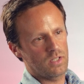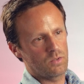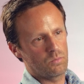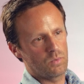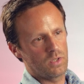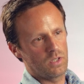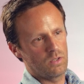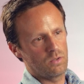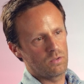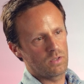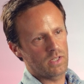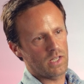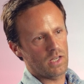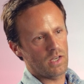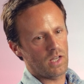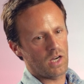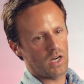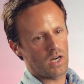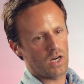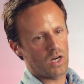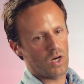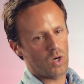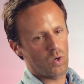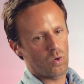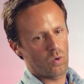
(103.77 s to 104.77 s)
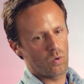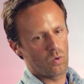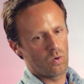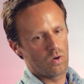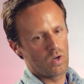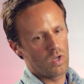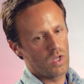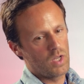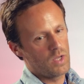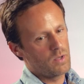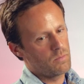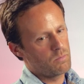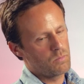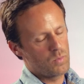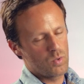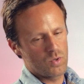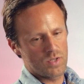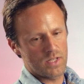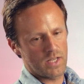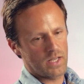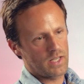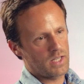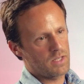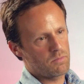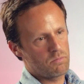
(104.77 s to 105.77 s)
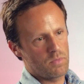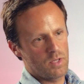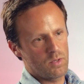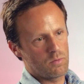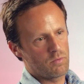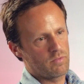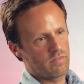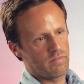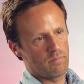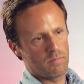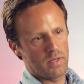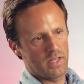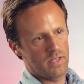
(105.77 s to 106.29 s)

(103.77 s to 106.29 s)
And we look at how music can be of